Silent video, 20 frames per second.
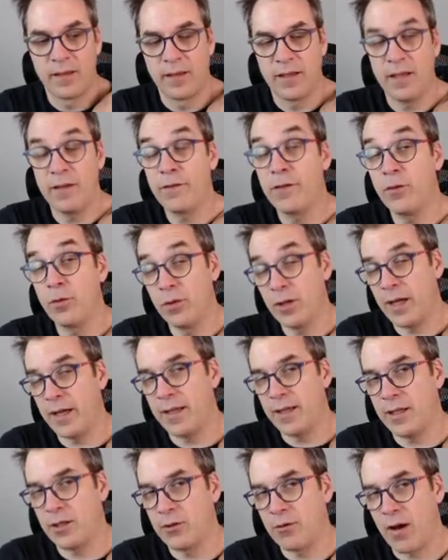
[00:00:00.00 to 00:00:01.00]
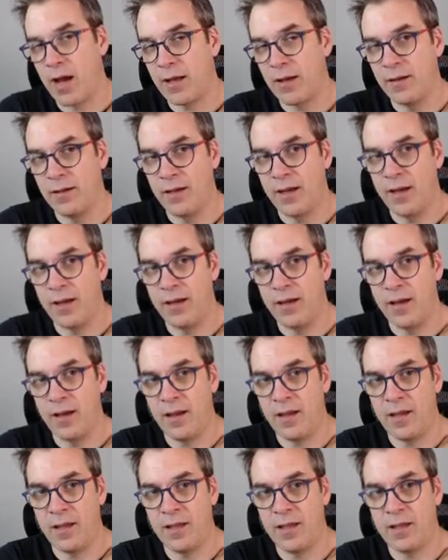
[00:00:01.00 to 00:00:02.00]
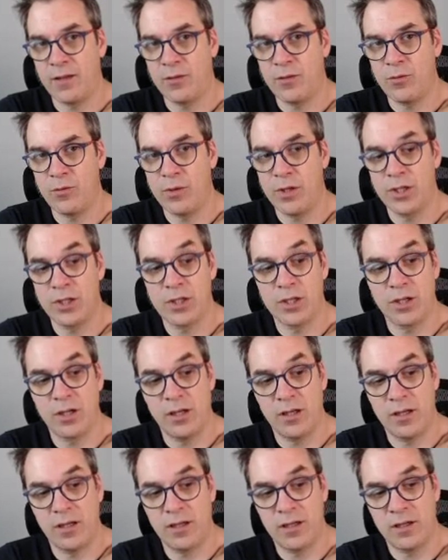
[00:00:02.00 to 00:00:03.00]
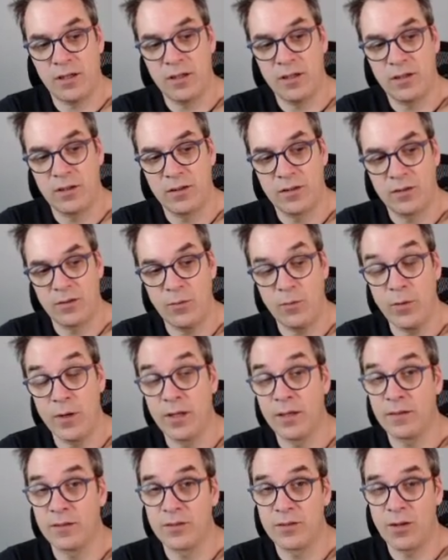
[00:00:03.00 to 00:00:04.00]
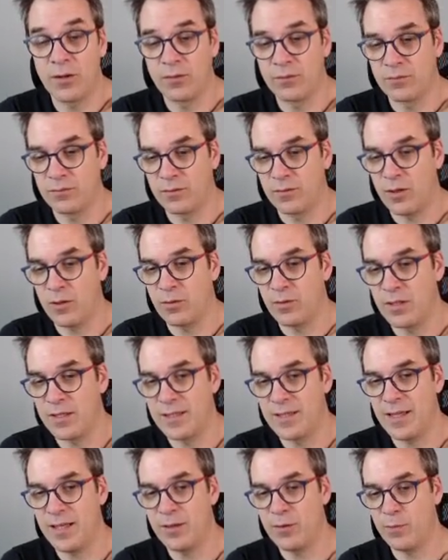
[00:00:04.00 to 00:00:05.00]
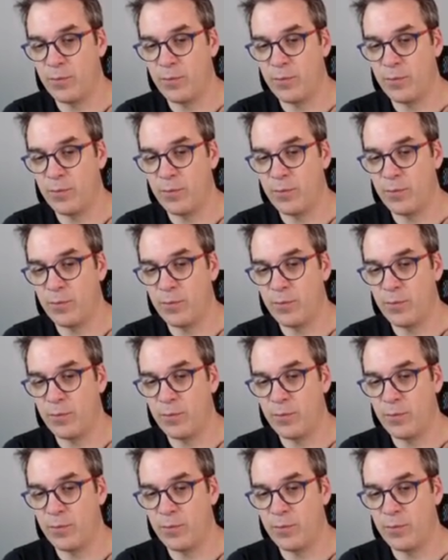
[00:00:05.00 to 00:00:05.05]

If you like Gitkraken and you wish to win, don't hesitate to